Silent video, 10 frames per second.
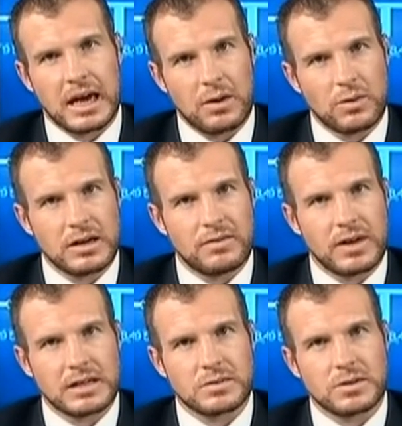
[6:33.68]
inward
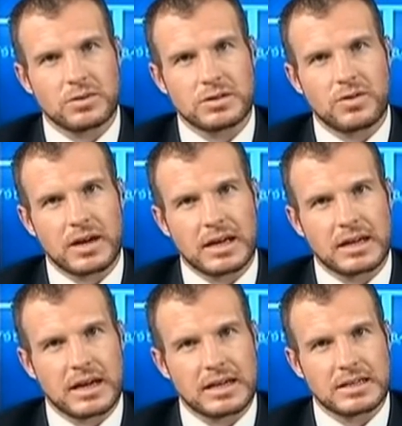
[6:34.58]
investment, also
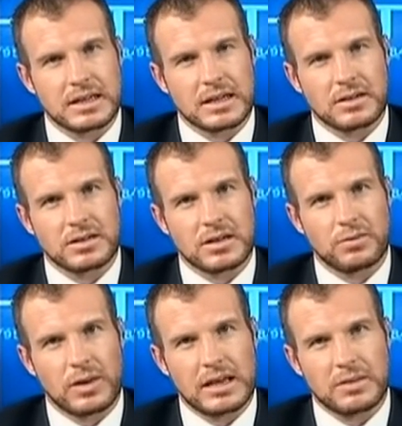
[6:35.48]
recognizing sort of
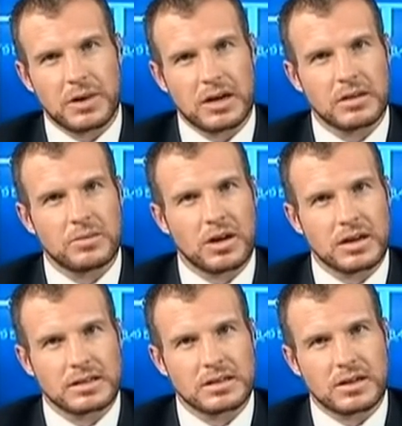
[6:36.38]
where the parallel
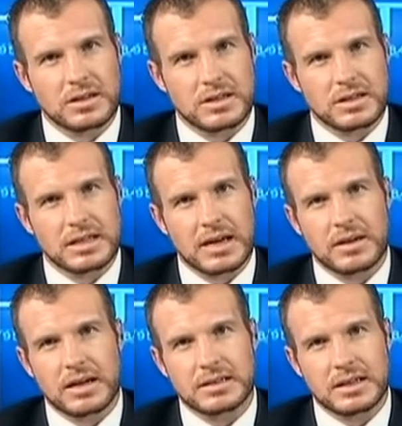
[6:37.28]
market's gone. So it's come
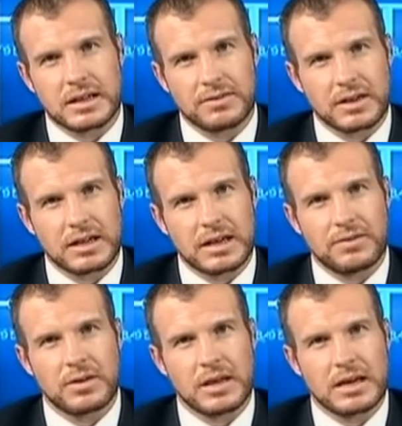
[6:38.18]
down significantly
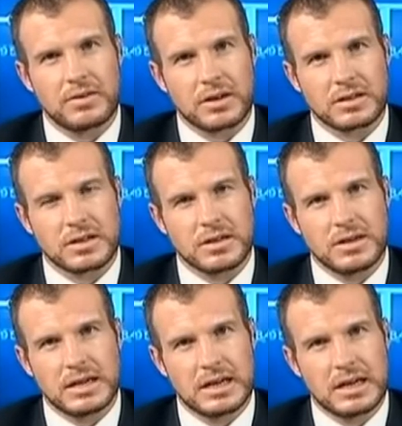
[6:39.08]
from the end of
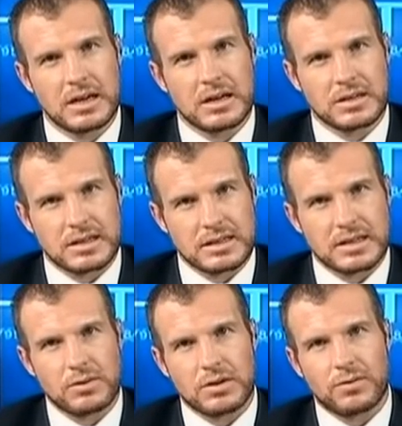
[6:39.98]
October. So as I
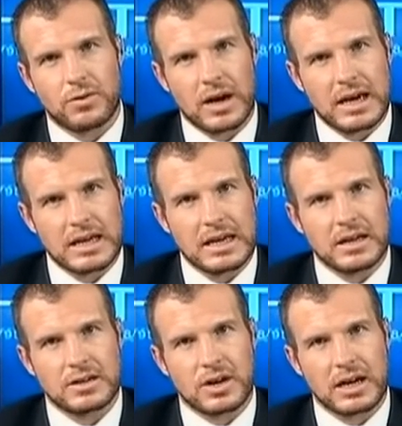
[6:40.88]
say, we had
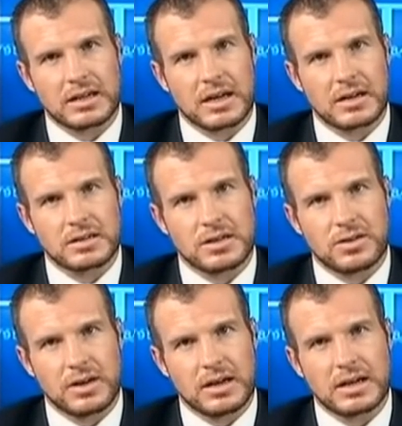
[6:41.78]
480, tracked down to
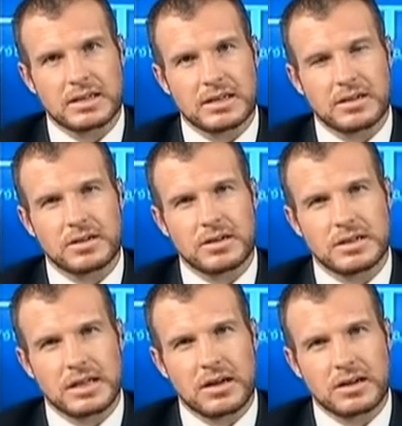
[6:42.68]
390 on
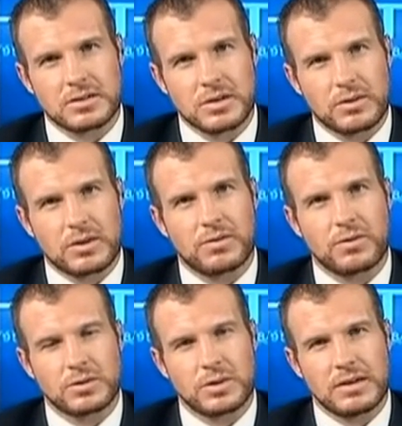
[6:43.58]
Thursday last week. We had
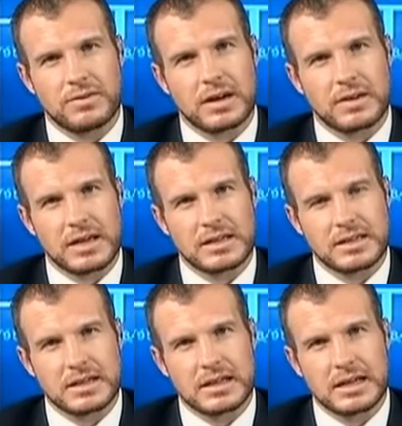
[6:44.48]
425
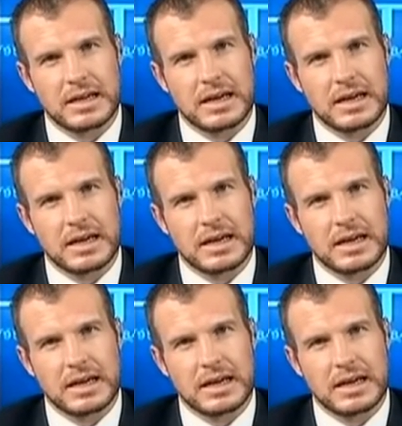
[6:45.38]
yesterday.